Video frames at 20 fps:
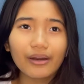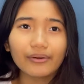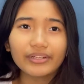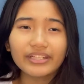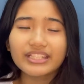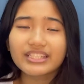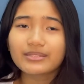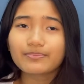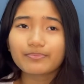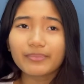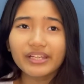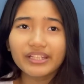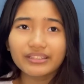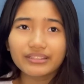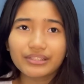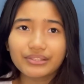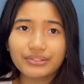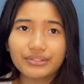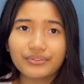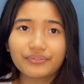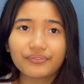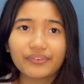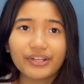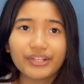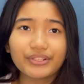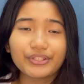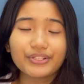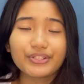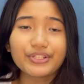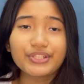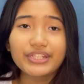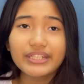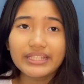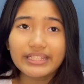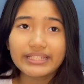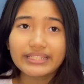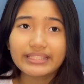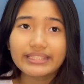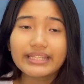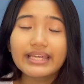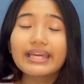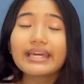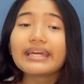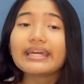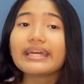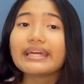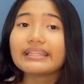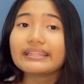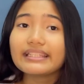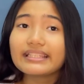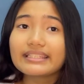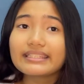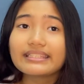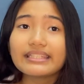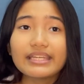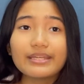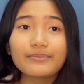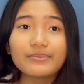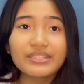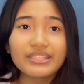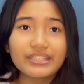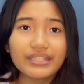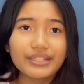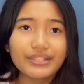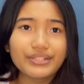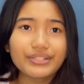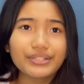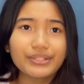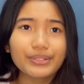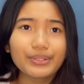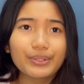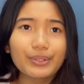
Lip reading: expected to find their cheese in the same station.